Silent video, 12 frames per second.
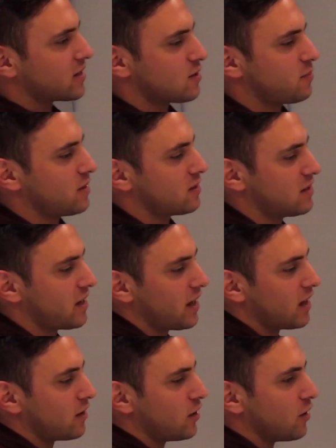Hester Pierce
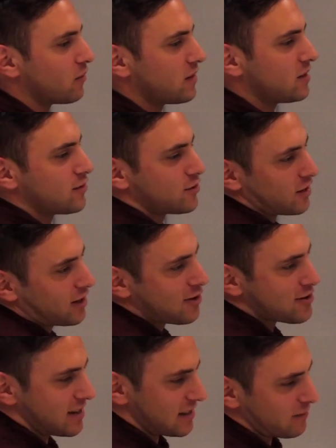saying, these are
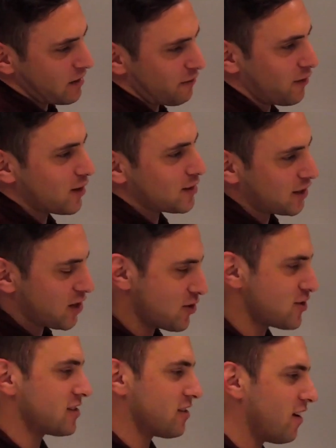securities. That they follow
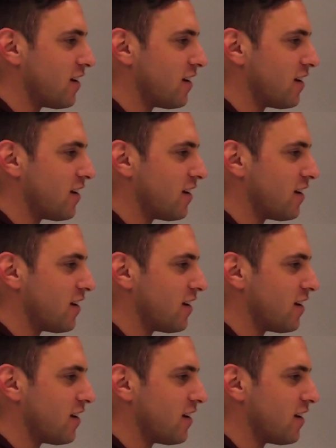securities